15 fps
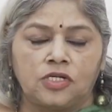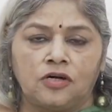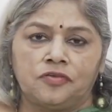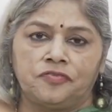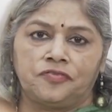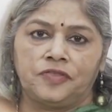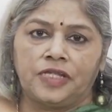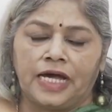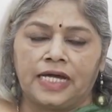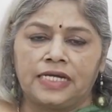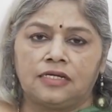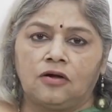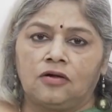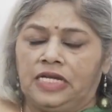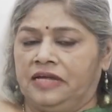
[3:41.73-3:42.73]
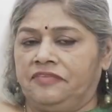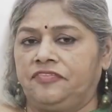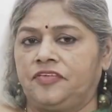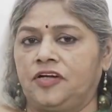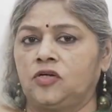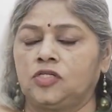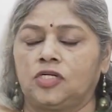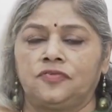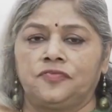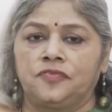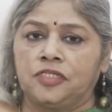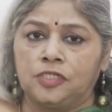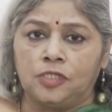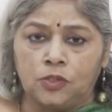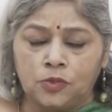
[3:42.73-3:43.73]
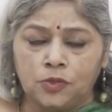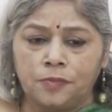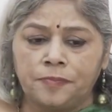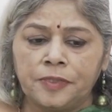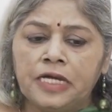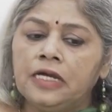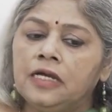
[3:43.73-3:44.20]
of the loop